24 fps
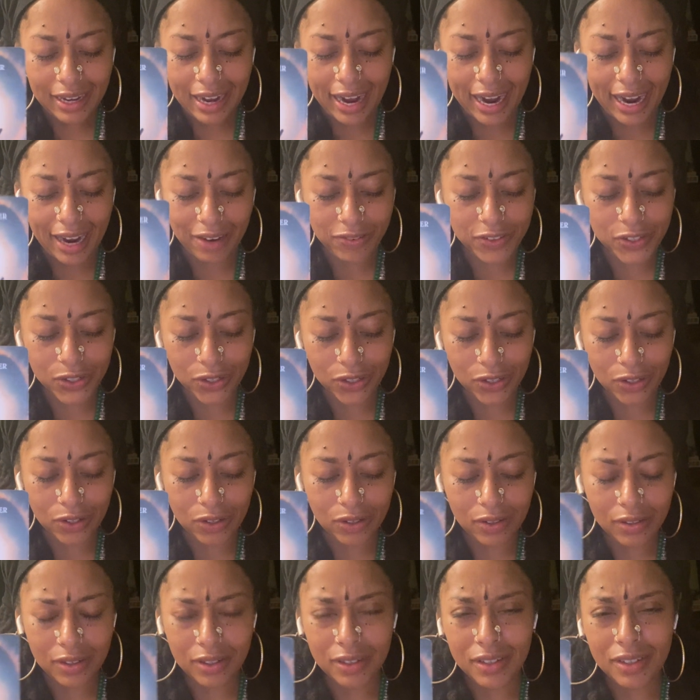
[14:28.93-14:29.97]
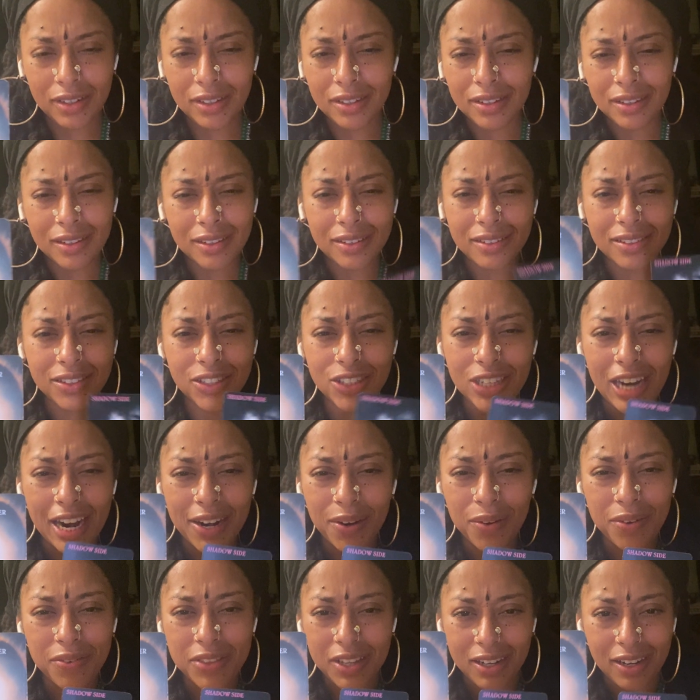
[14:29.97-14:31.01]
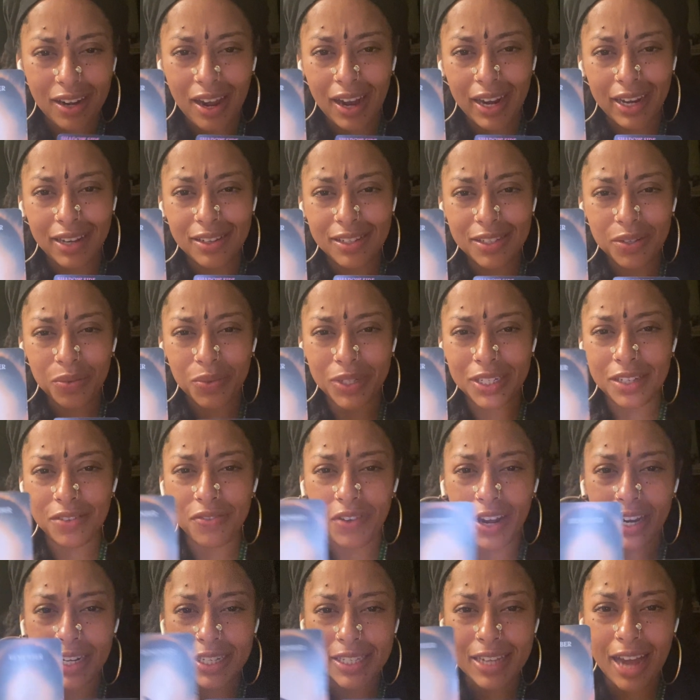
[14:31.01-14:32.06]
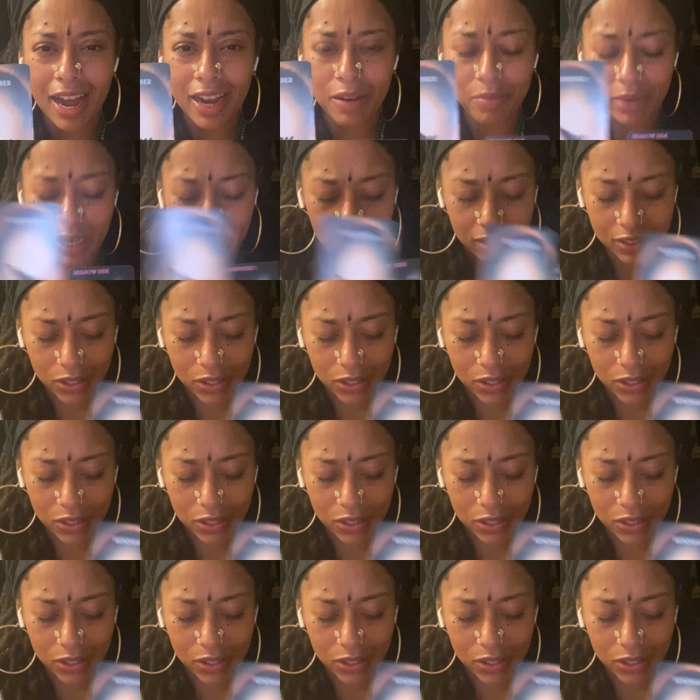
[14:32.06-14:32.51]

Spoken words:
after Shadow of the Night with divine timing.